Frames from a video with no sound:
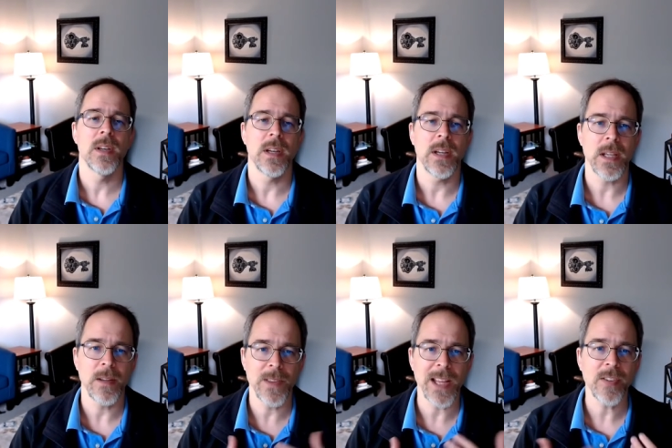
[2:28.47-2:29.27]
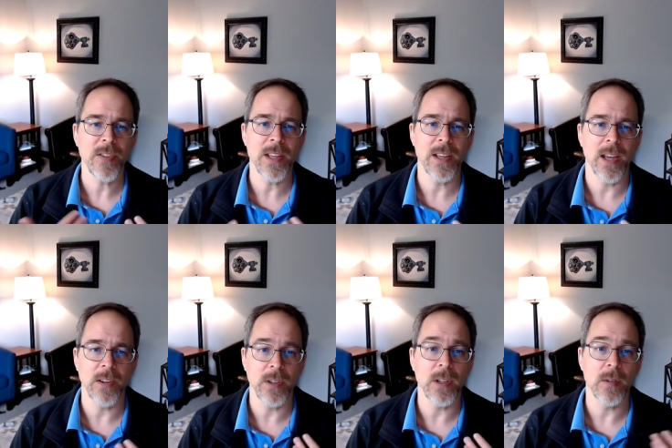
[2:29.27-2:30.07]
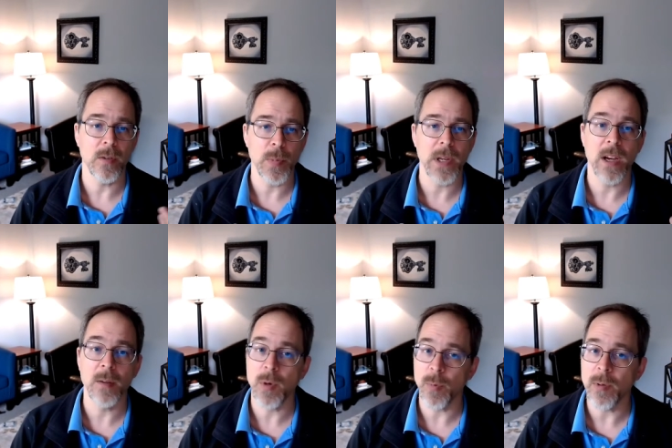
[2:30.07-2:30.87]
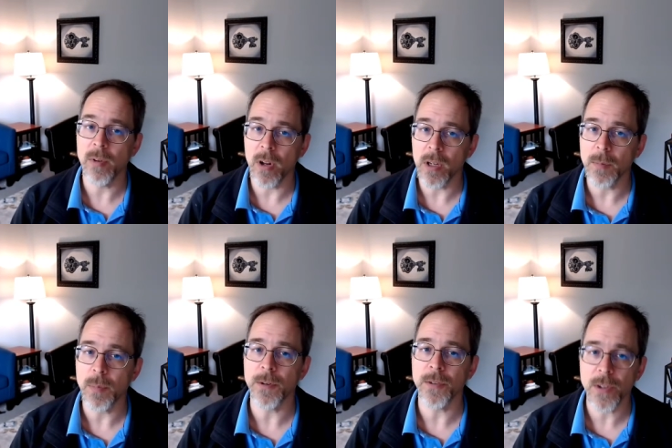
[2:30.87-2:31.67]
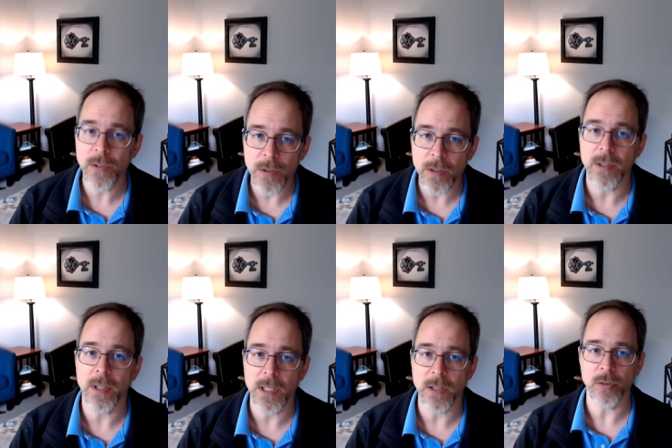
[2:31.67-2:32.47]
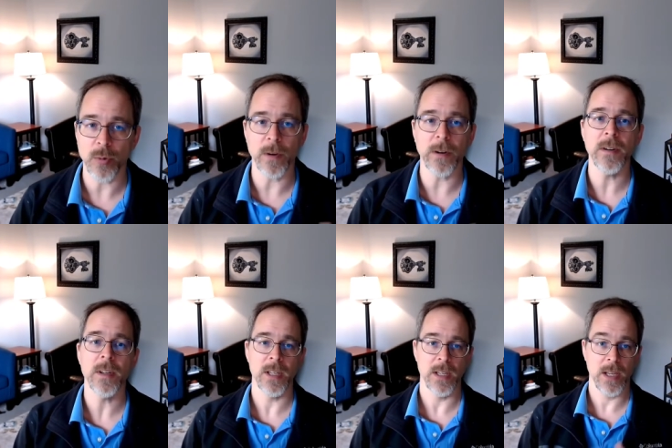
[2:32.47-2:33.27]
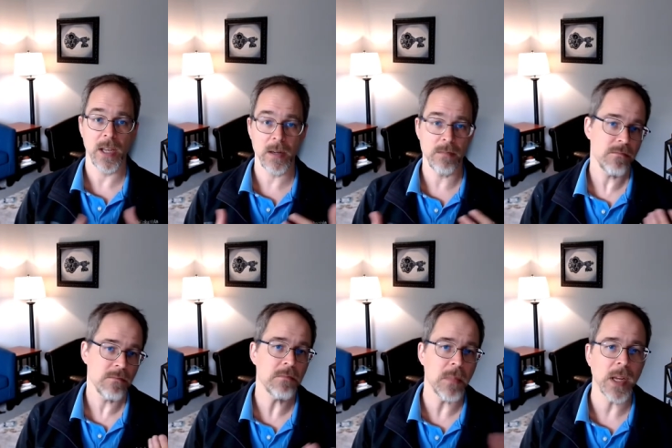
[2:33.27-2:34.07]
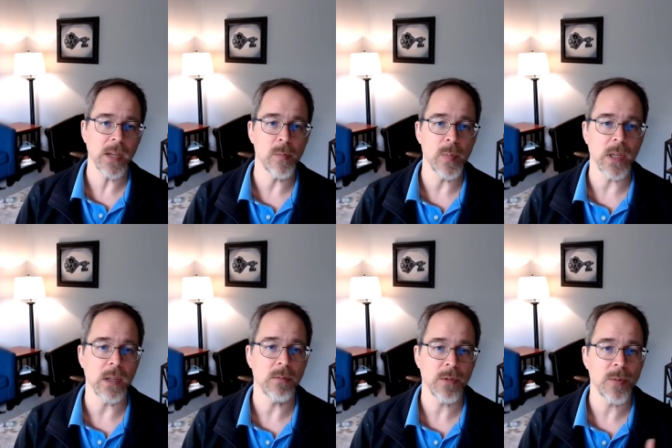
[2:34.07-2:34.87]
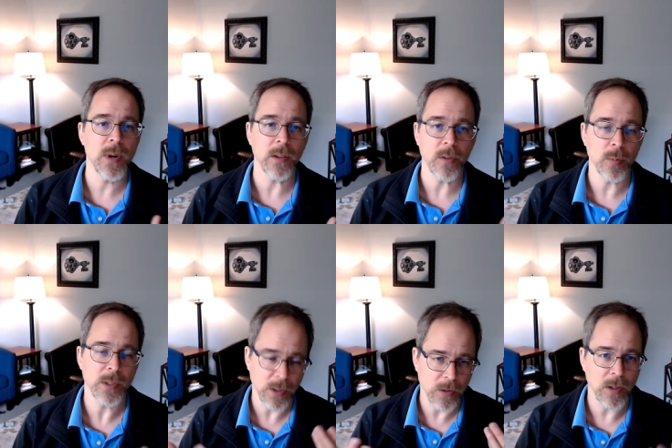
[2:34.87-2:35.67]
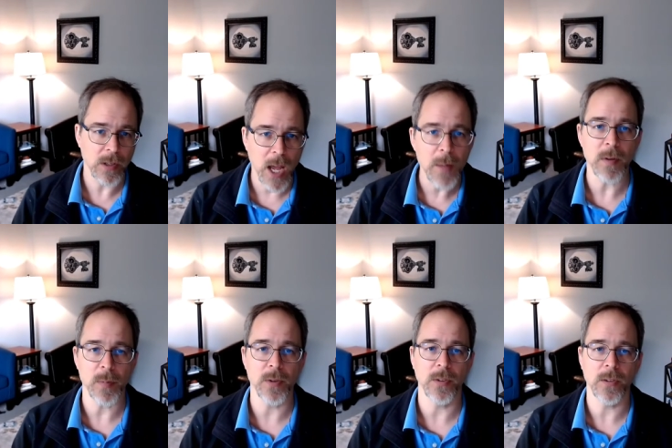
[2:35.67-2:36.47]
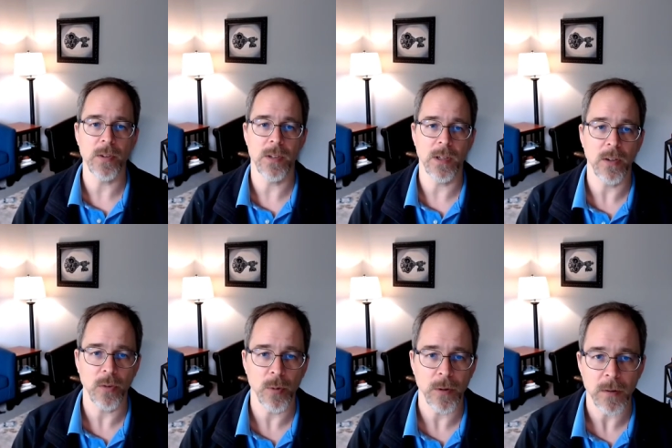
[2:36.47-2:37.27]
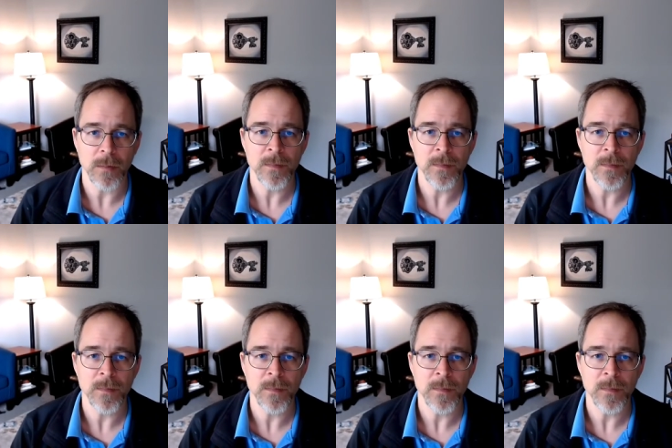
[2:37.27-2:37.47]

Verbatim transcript: Uh, if that's the case, and it's become what we would call a persistent tic disorder, and might even be Tourette's, which is a type of persistent tic disorder.